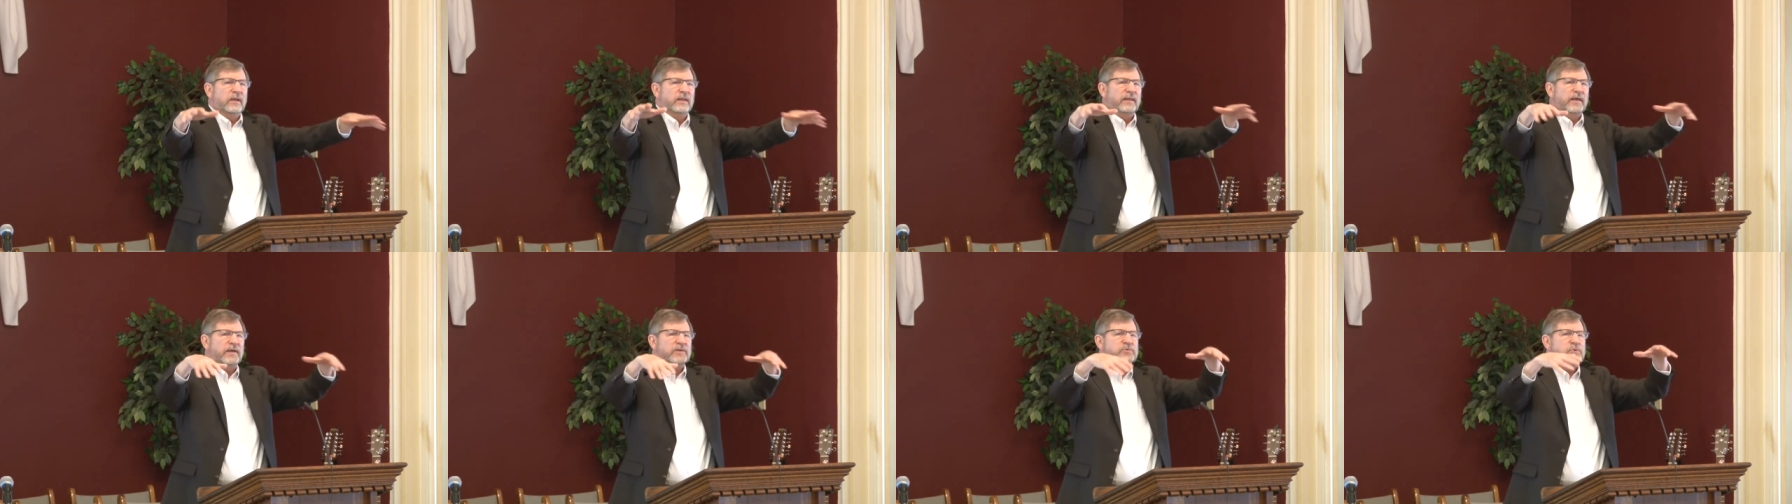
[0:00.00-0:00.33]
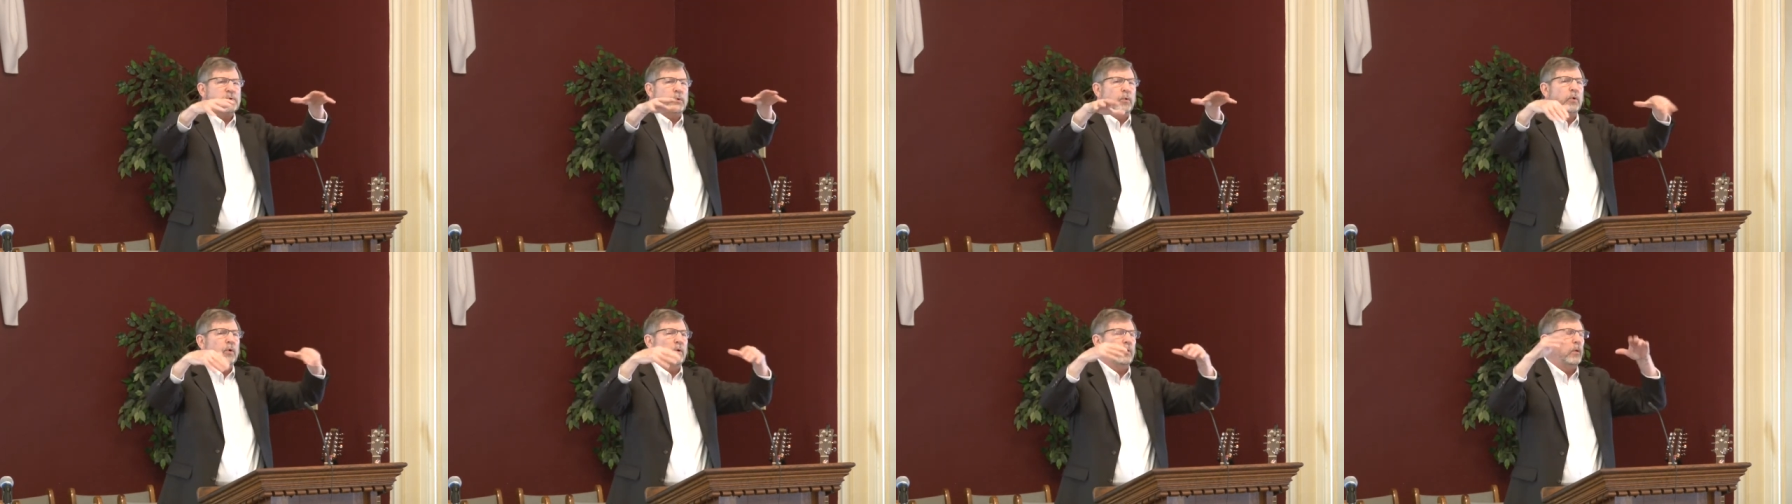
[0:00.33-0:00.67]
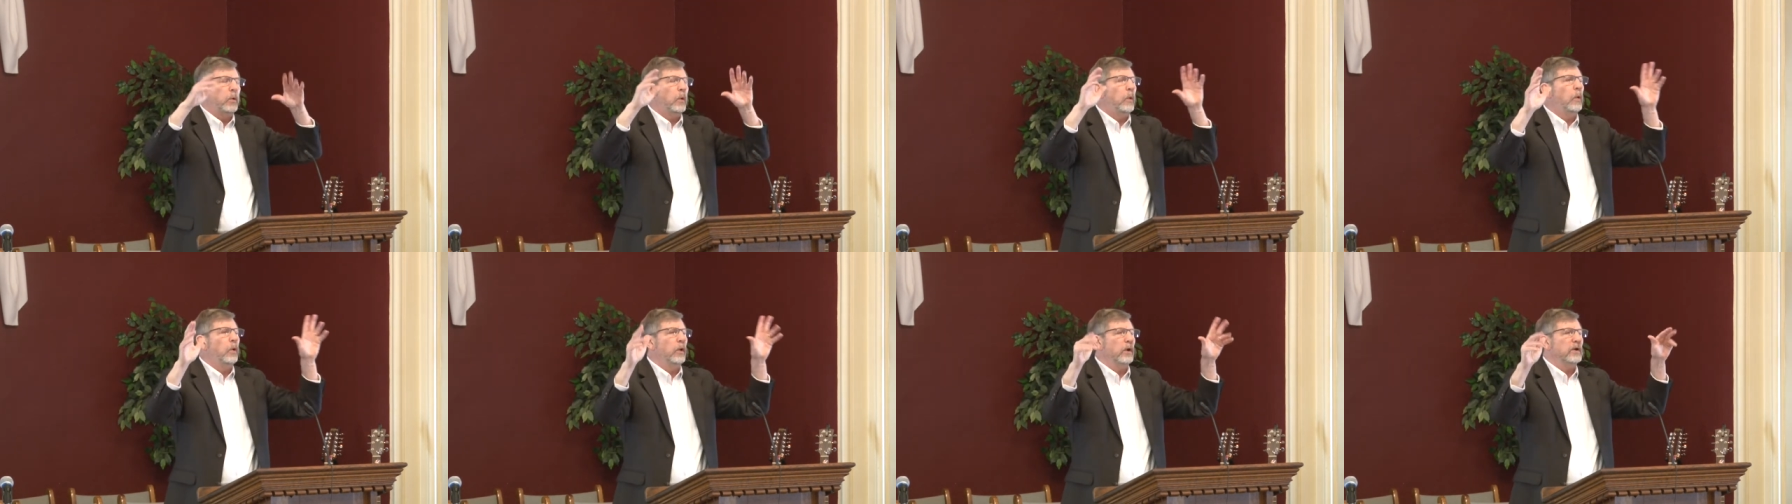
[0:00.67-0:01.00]
That's
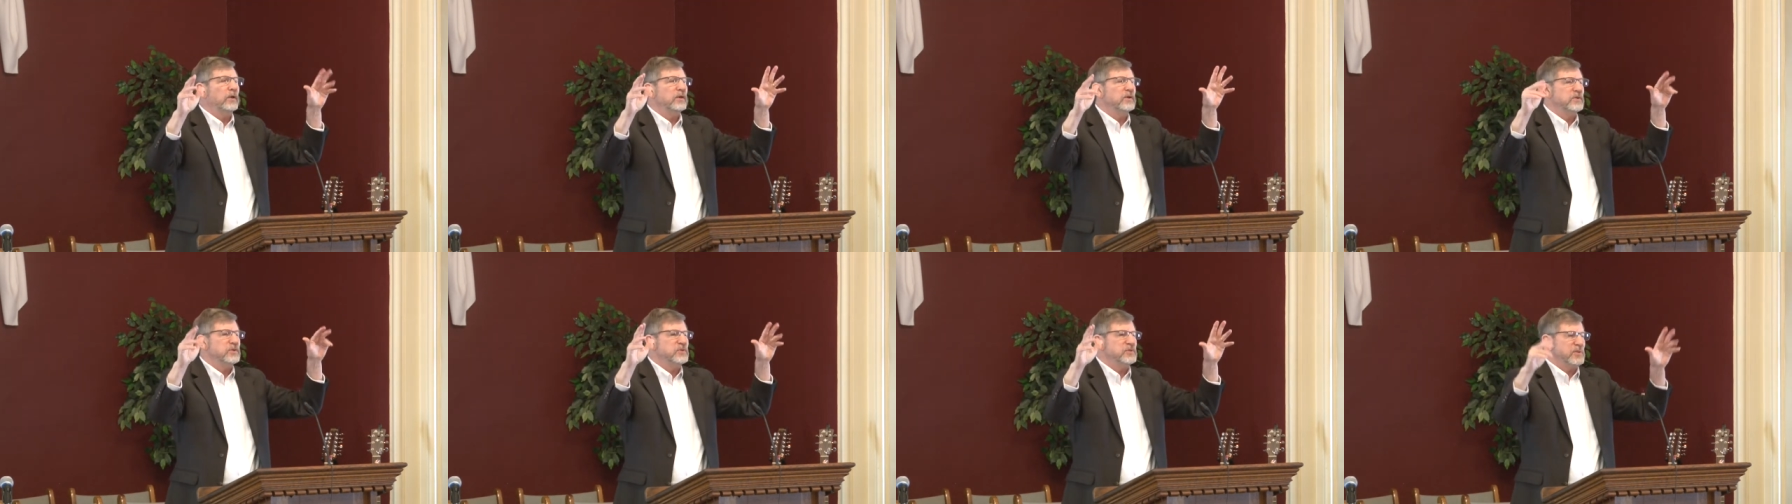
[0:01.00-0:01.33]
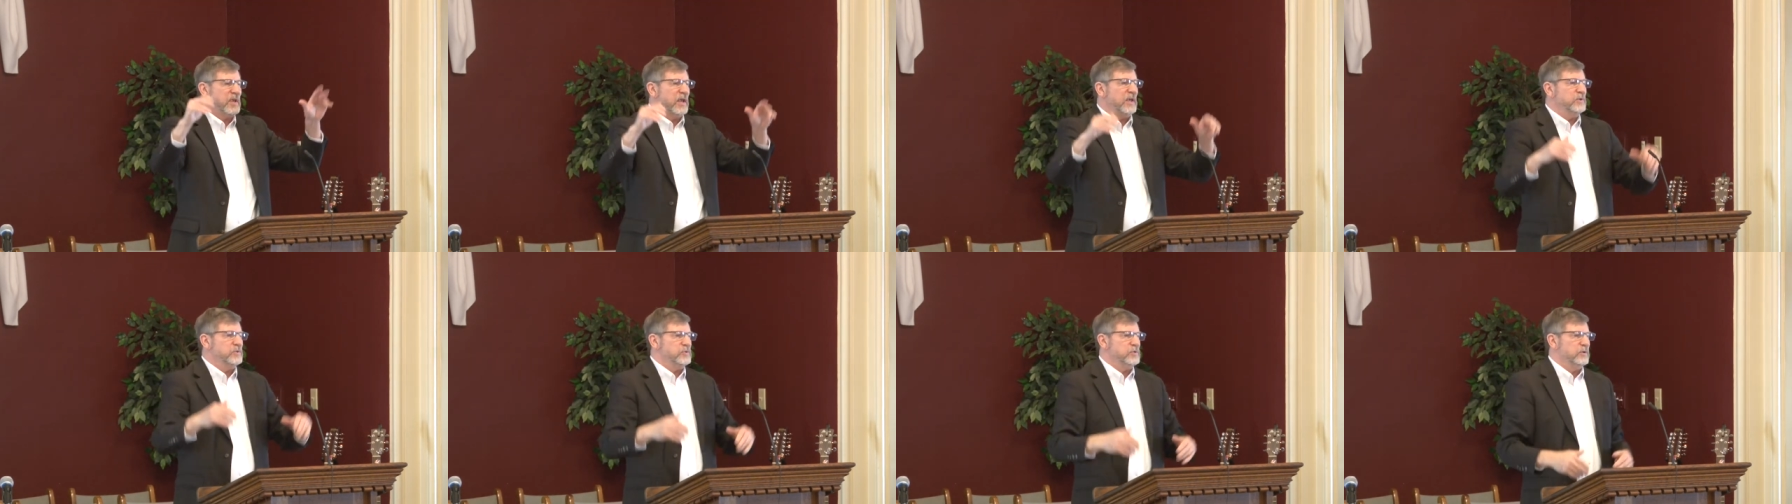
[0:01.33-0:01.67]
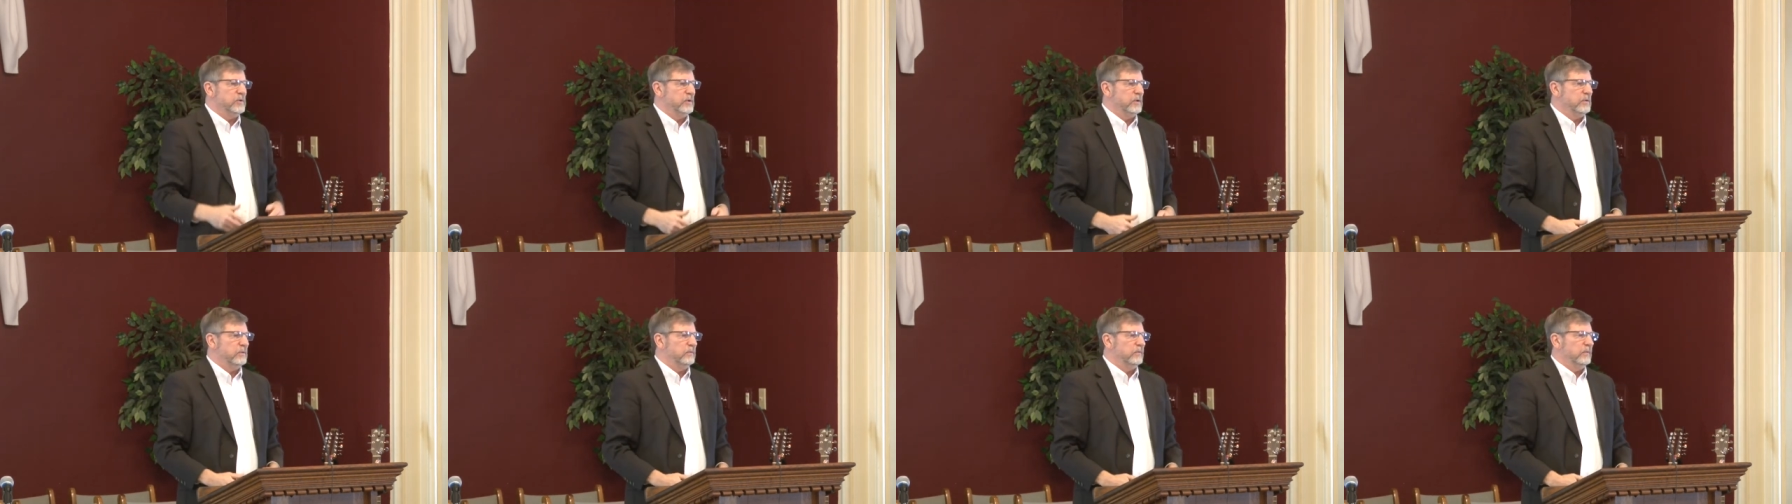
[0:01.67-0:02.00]
all
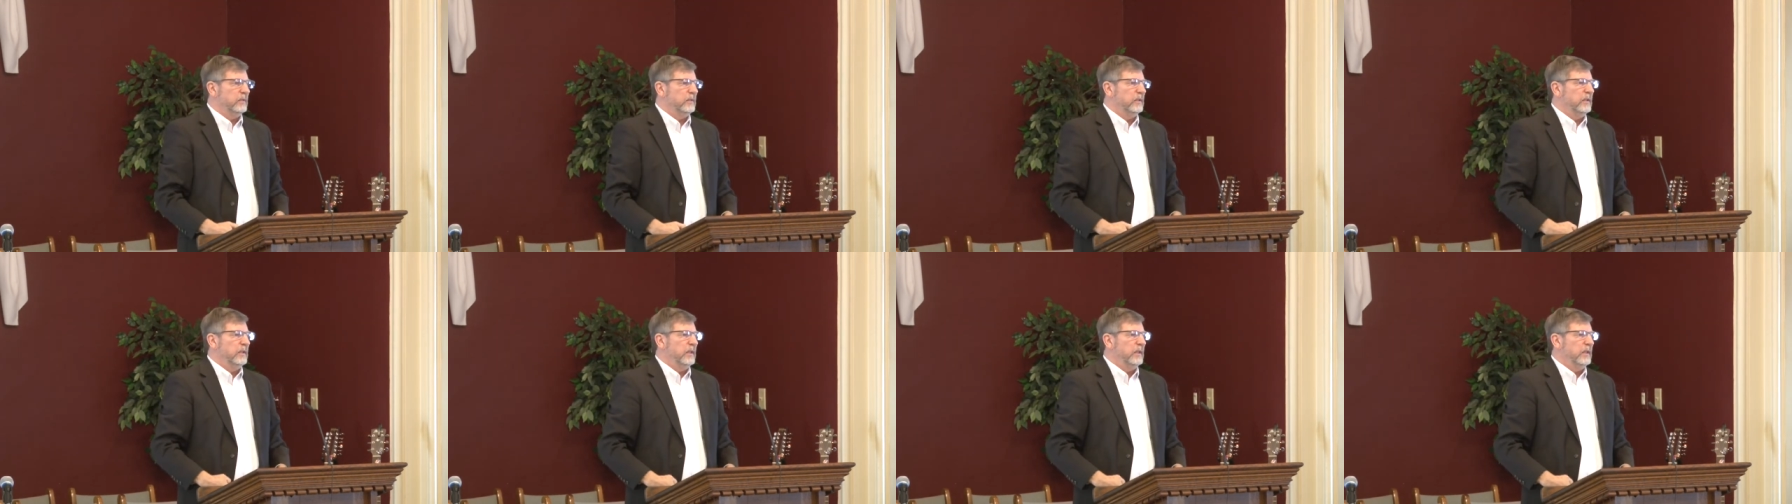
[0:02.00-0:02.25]
organizational.